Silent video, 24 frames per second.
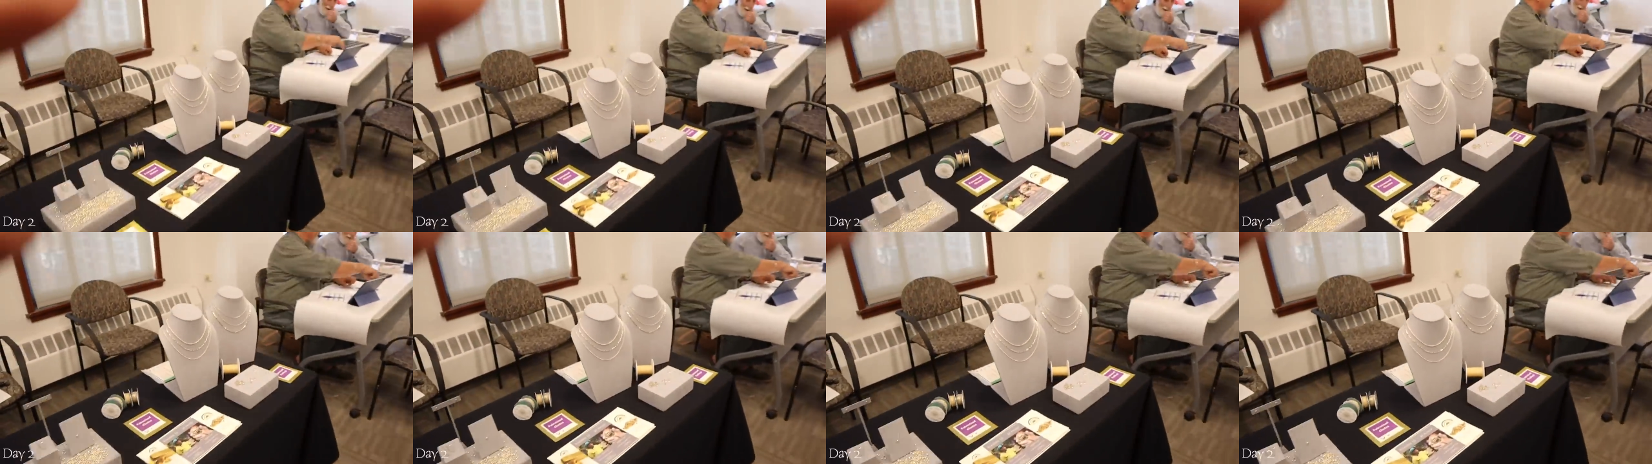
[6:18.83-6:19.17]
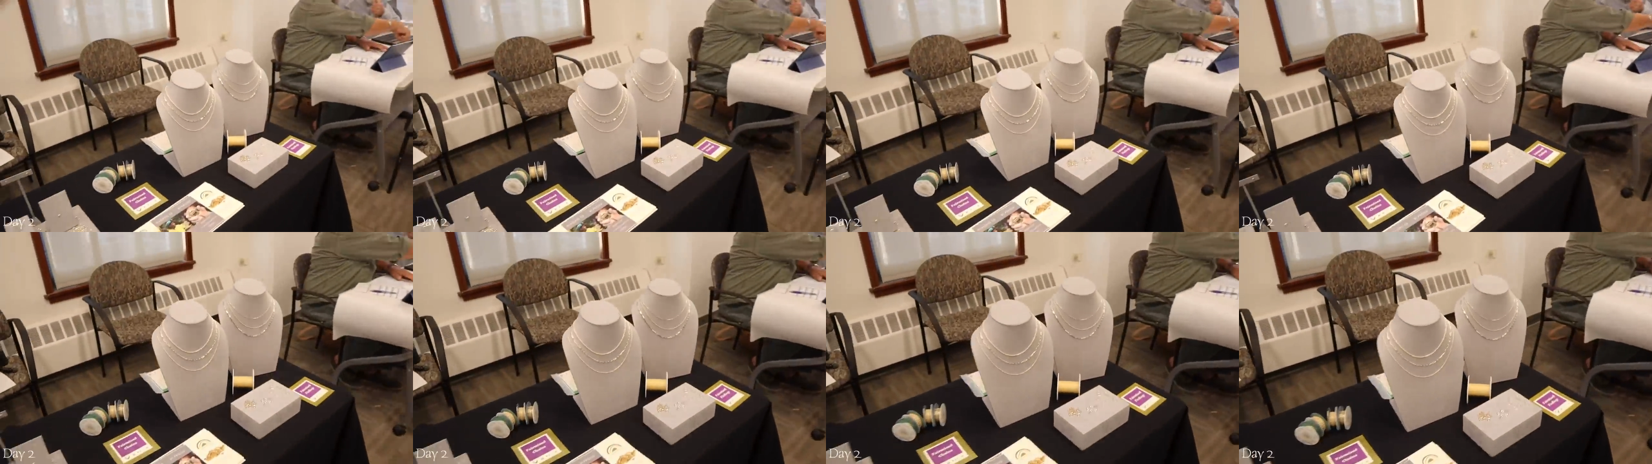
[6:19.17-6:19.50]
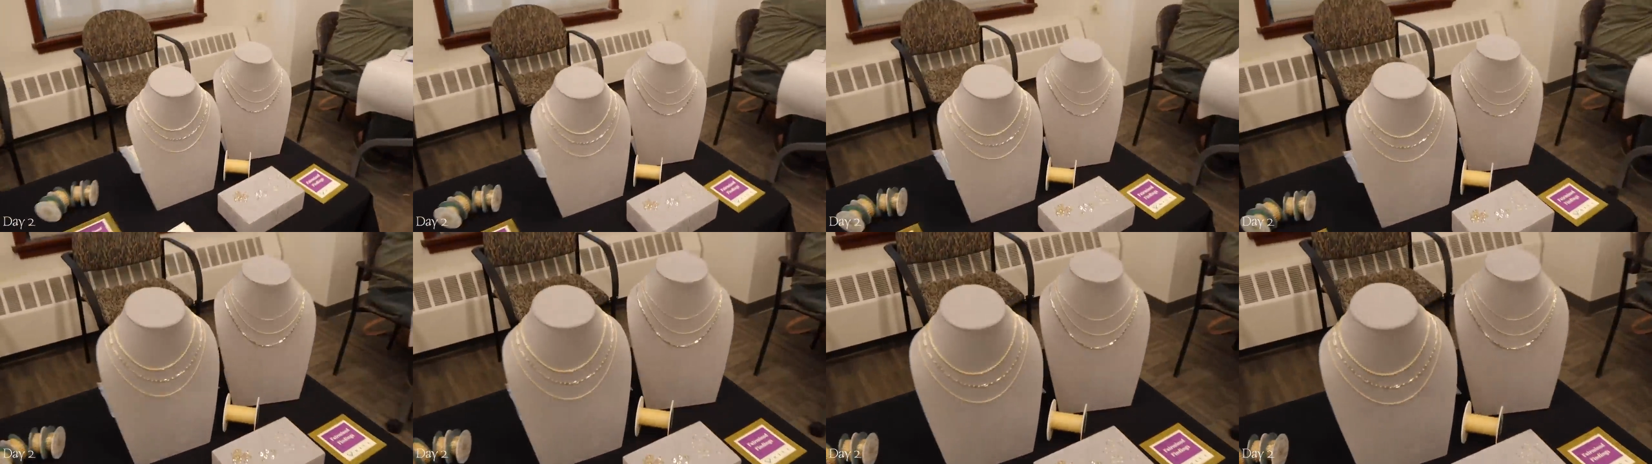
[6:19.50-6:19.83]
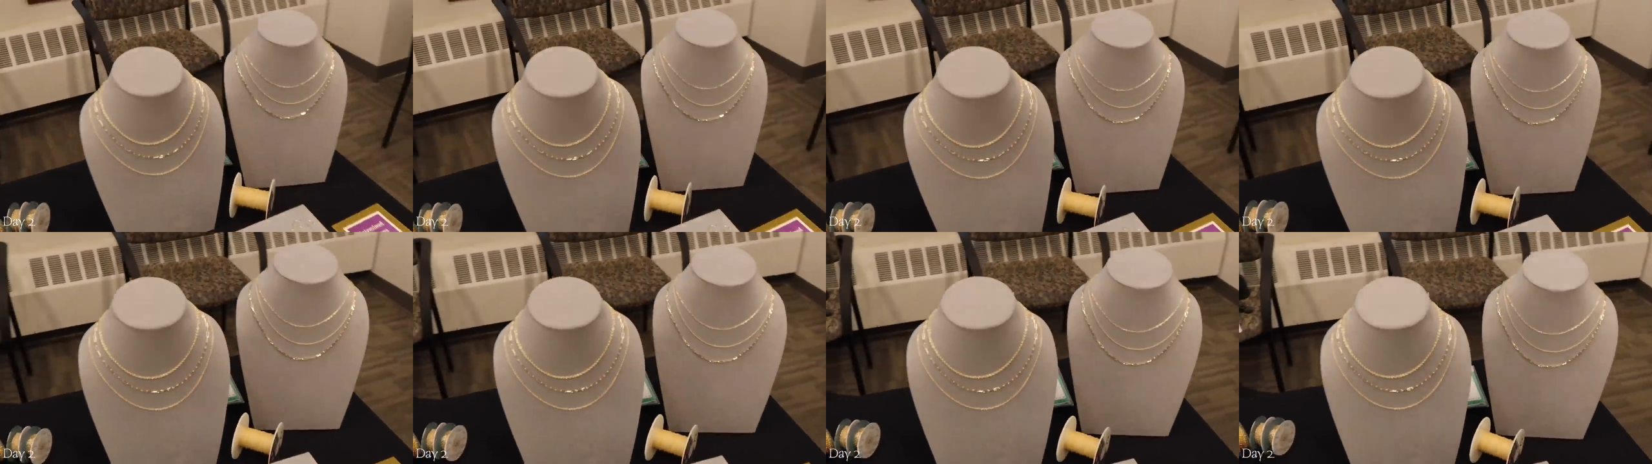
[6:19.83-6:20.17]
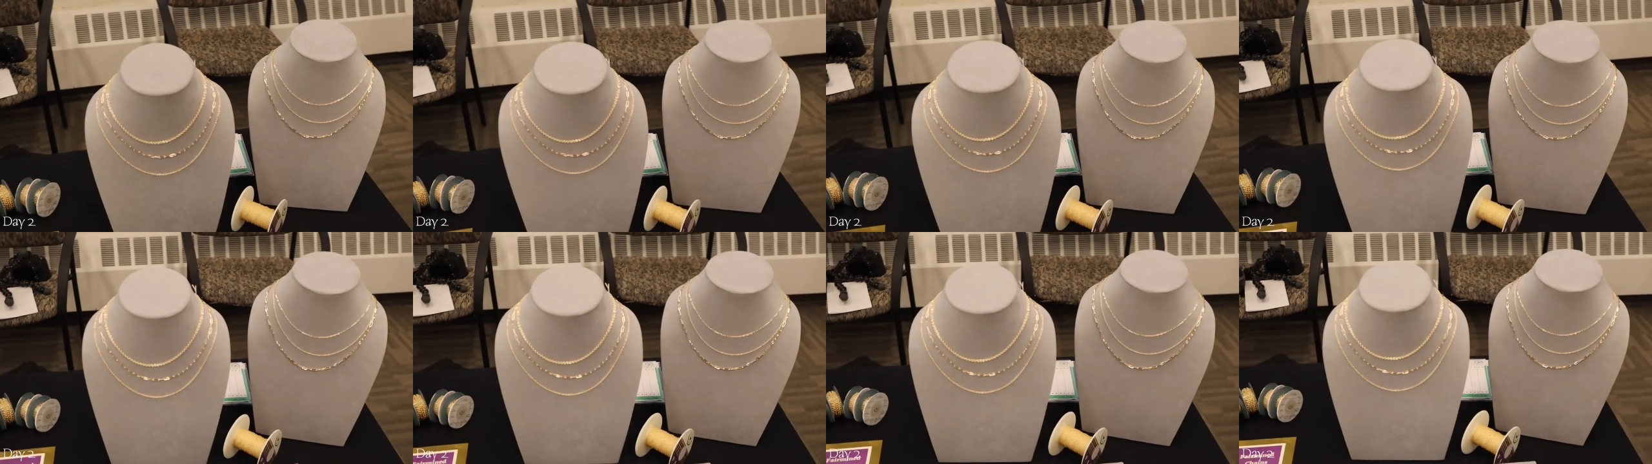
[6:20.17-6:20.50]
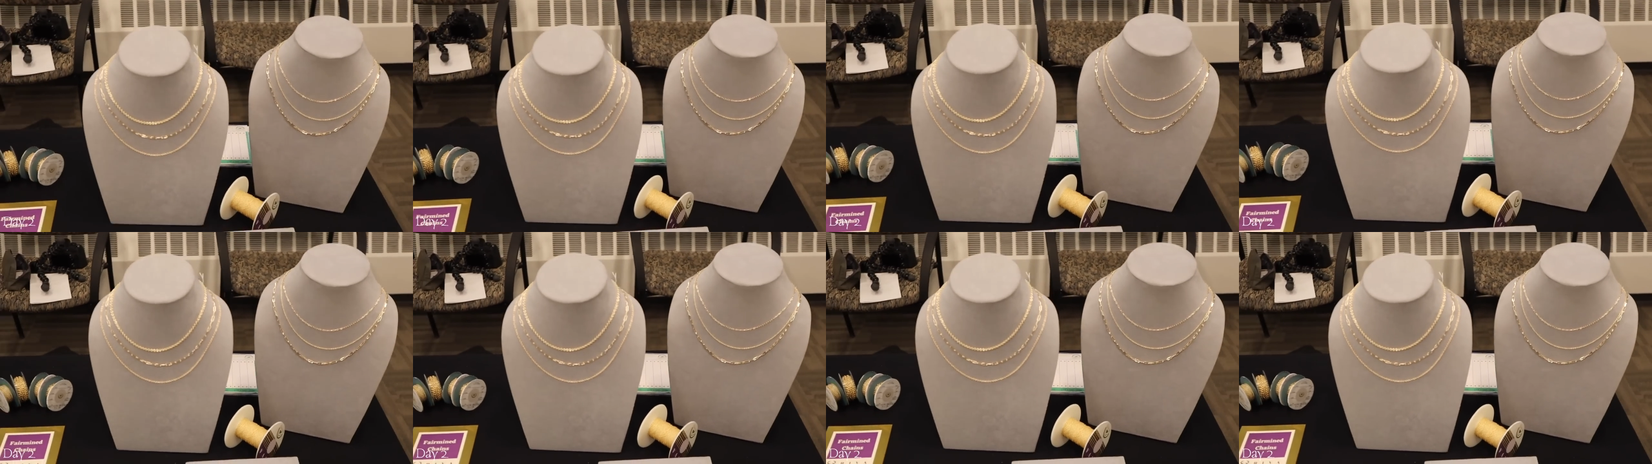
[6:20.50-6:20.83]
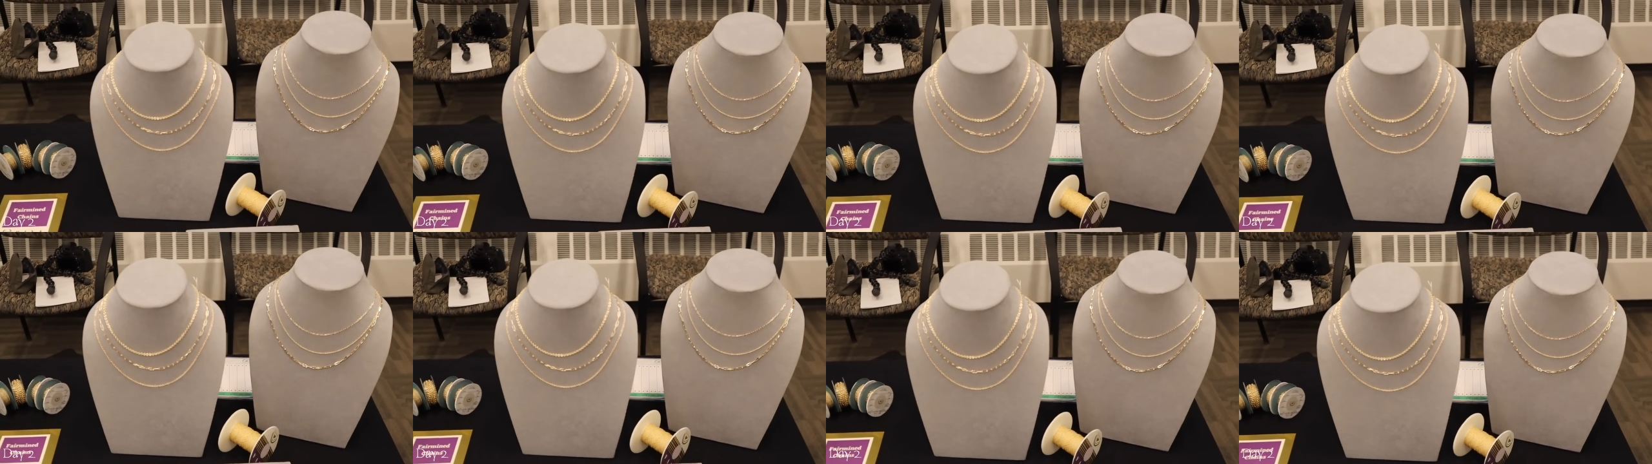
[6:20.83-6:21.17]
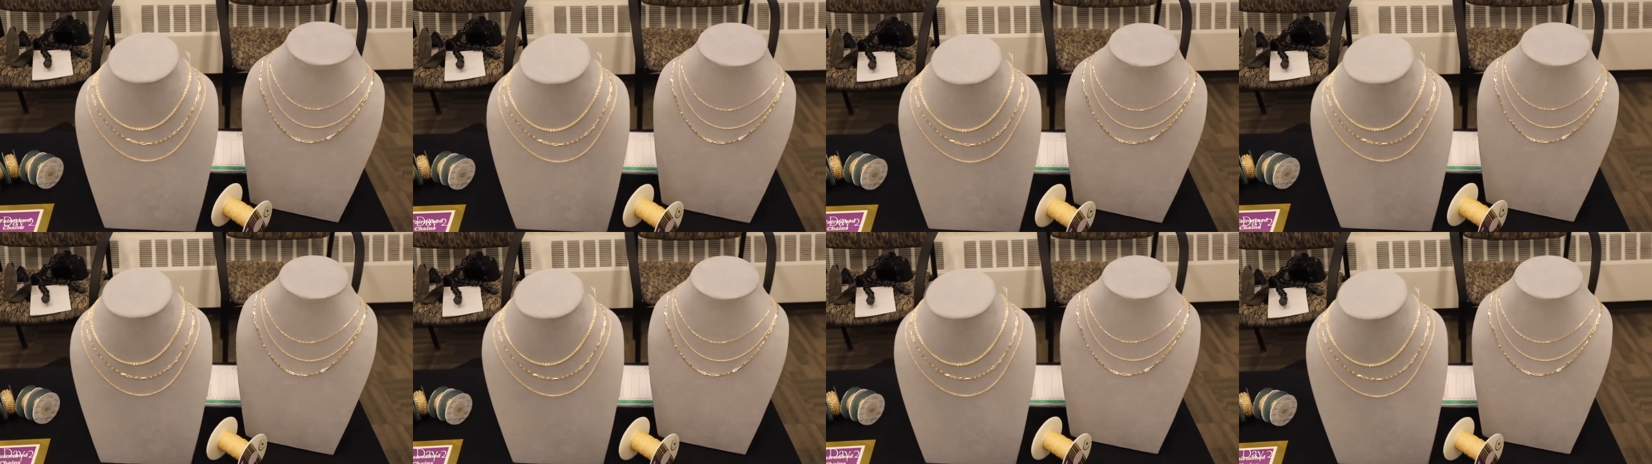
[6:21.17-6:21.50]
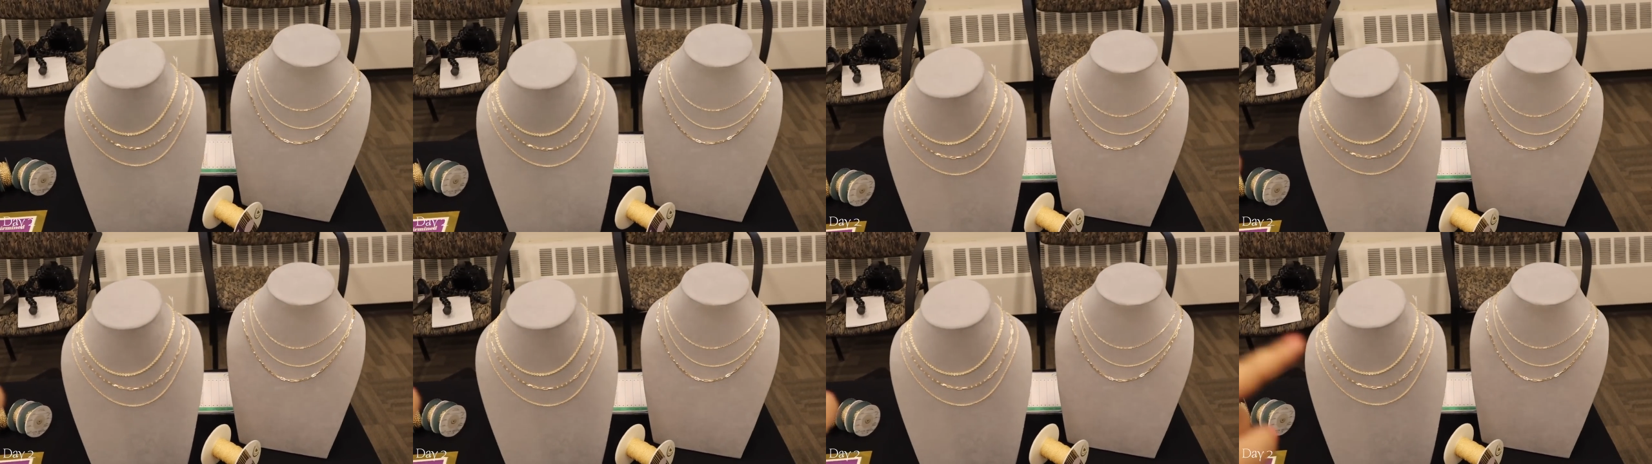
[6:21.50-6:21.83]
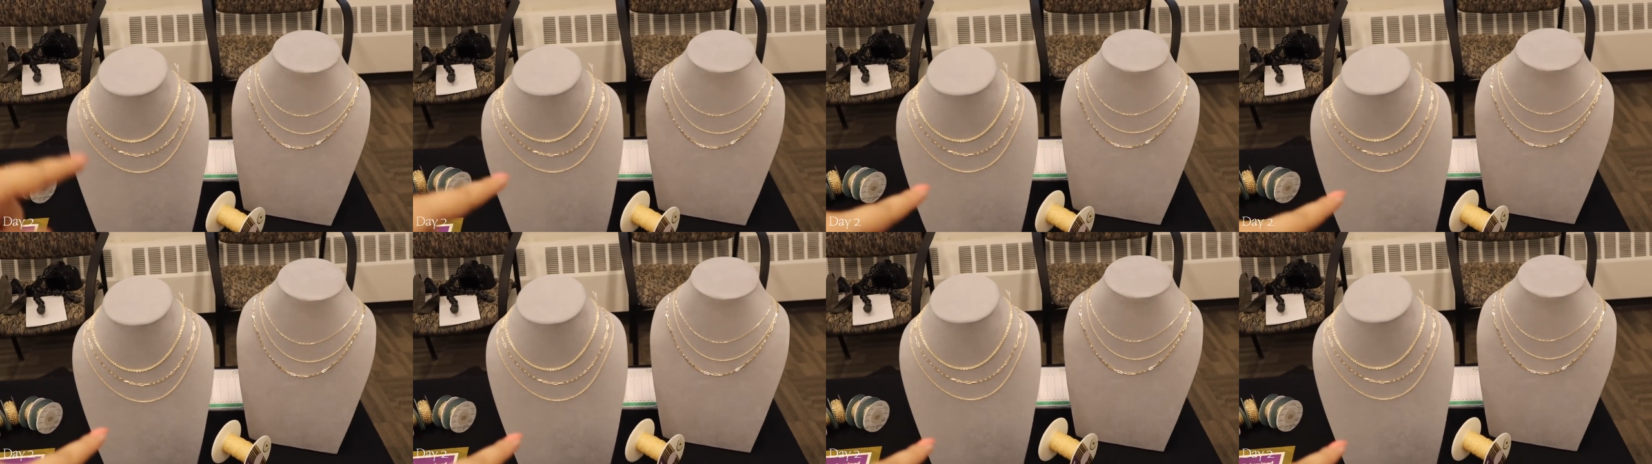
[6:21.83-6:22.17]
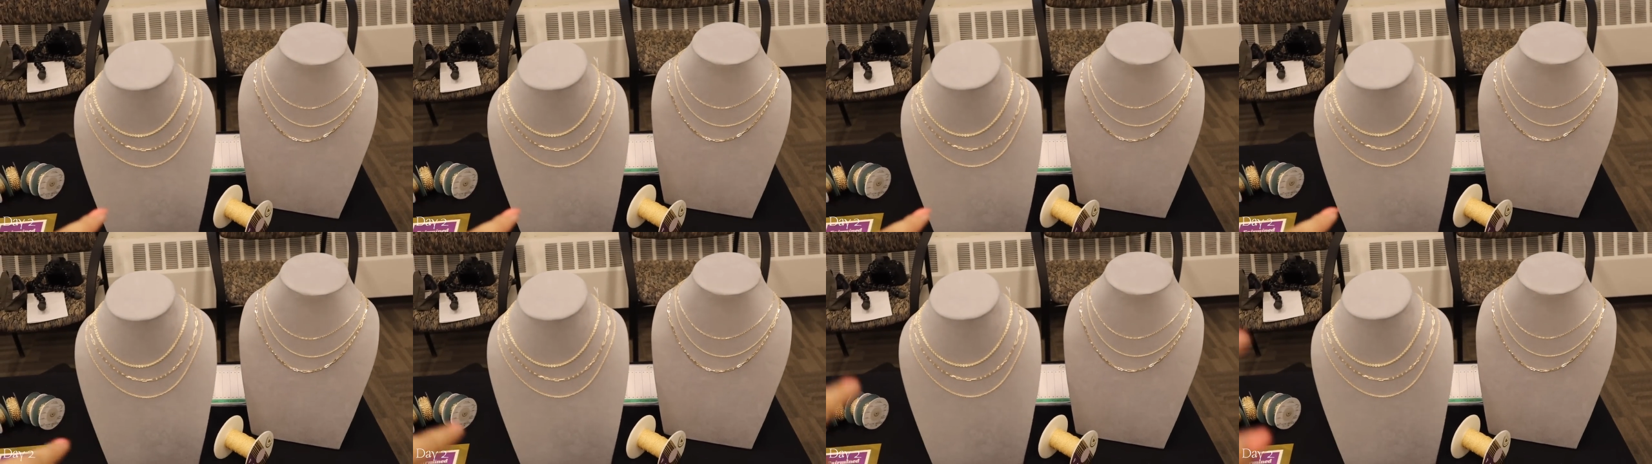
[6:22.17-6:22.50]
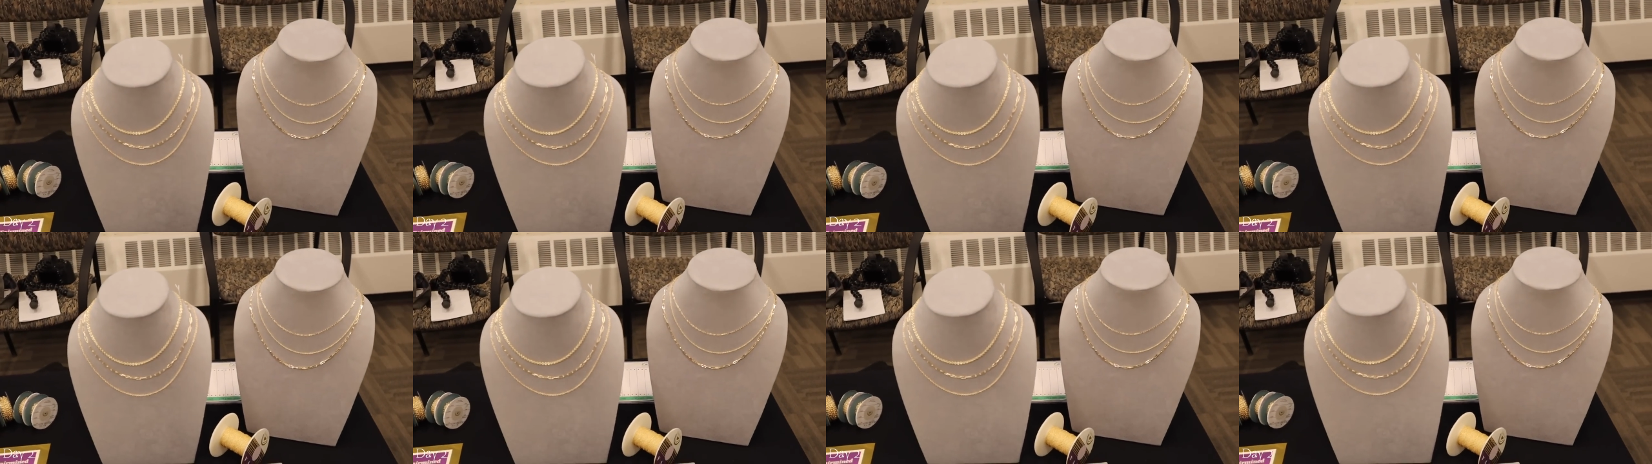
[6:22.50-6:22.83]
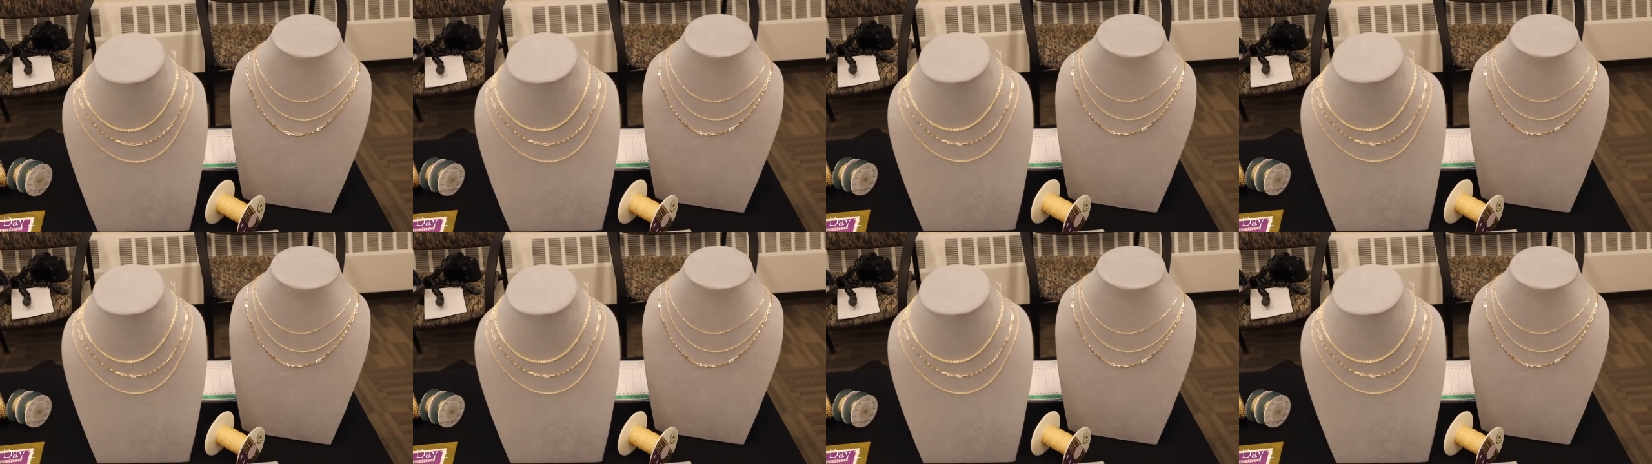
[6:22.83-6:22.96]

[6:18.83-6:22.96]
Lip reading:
No face is visible, so there are no lips to read.